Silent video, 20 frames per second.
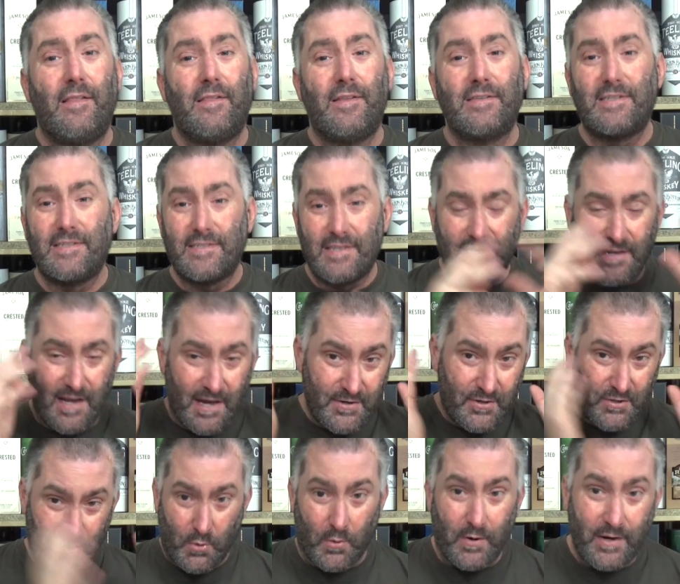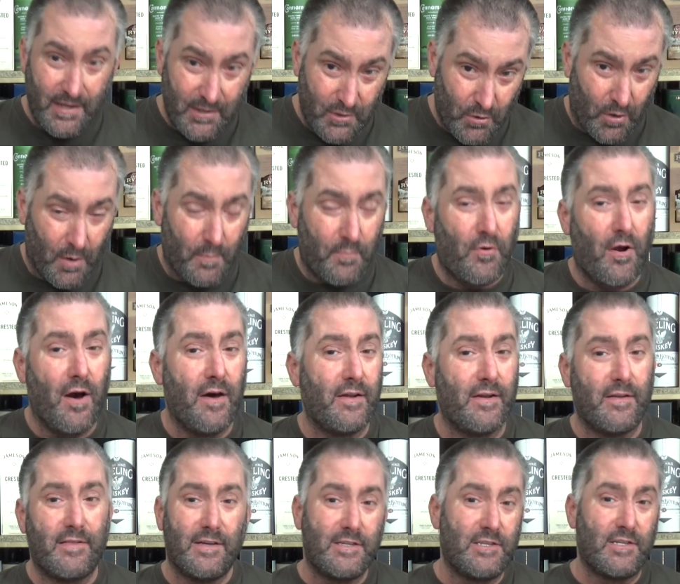This is an under 20 euro
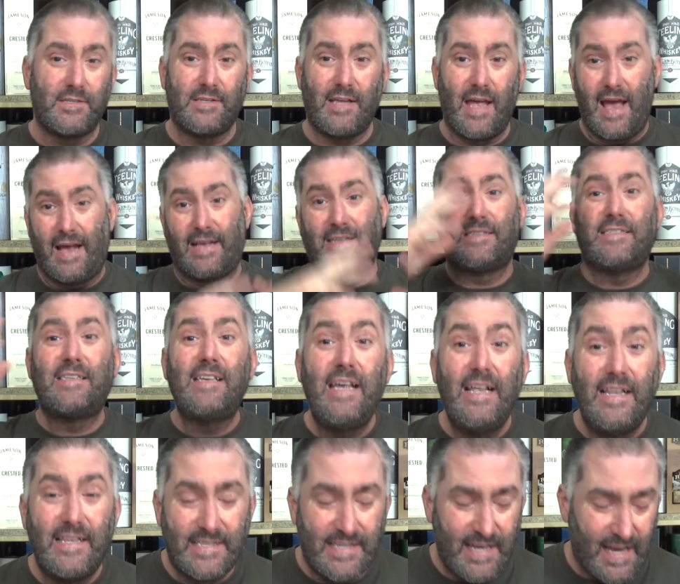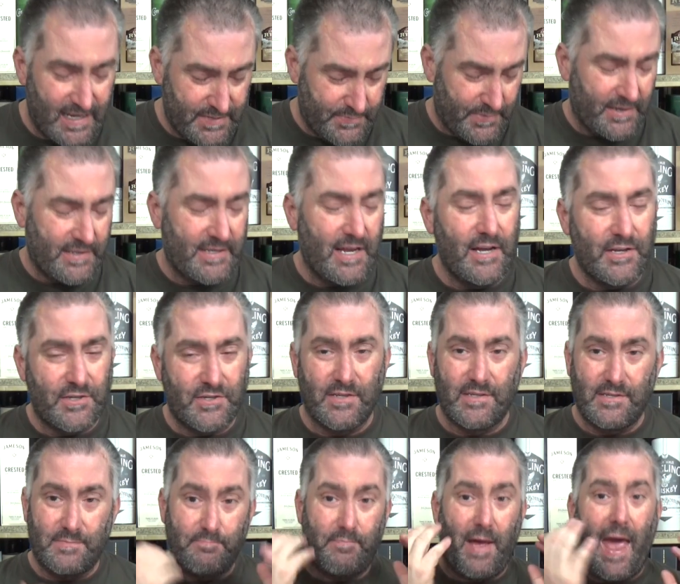product that just exceeds the
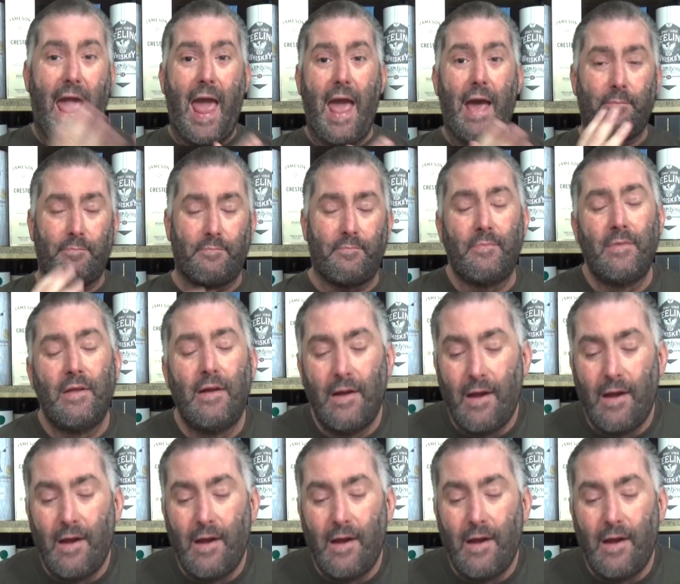expectations. Bam.